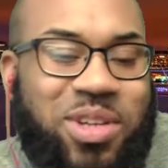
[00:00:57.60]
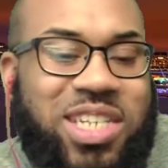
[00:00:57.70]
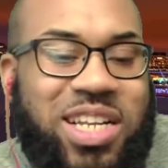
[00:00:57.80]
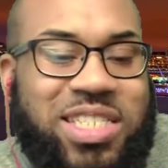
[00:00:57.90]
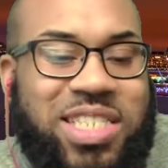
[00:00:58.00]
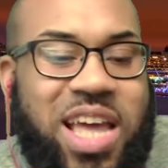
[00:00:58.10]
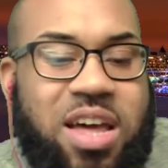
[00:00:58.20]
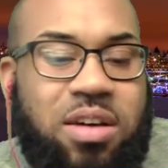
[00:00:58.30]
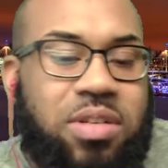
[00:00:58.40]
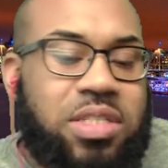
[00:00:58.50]
we'll check this guy
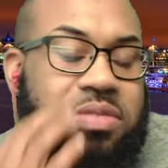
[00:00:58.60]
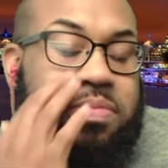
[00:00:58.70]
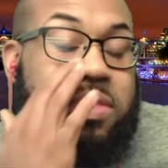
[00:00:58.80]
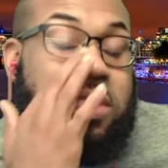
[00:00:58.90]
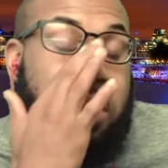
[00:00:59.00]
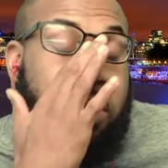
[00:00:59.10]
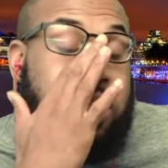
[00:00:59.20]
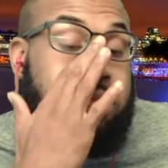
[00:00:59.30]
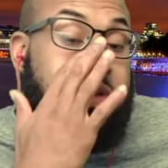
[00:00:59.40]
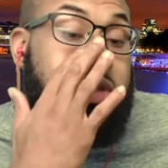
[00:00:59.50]
out and see what
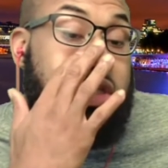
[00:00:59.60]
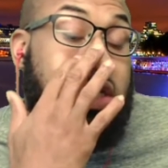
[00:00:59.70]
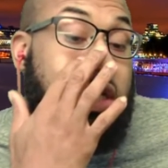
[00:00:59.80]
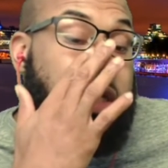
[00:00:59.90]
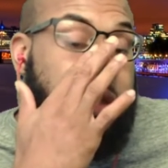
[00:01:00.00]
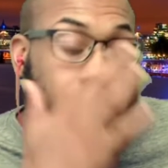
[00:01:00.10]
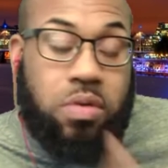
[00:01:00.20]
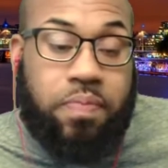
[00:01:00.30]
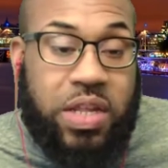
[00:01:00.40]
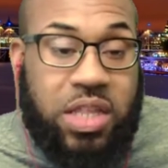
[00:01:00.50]
his music is,
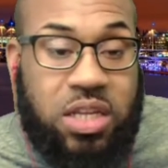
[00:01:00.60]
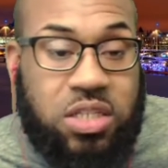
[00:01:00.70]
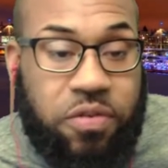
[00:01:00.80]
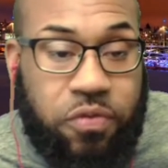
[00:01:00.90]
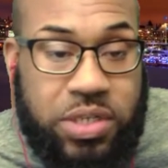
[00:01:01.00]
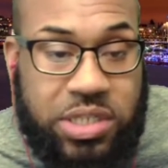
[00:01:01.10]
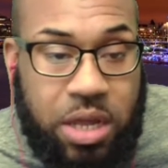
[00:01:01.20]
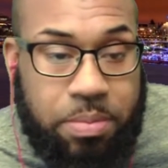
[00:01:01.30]
or I think it's a freestyle.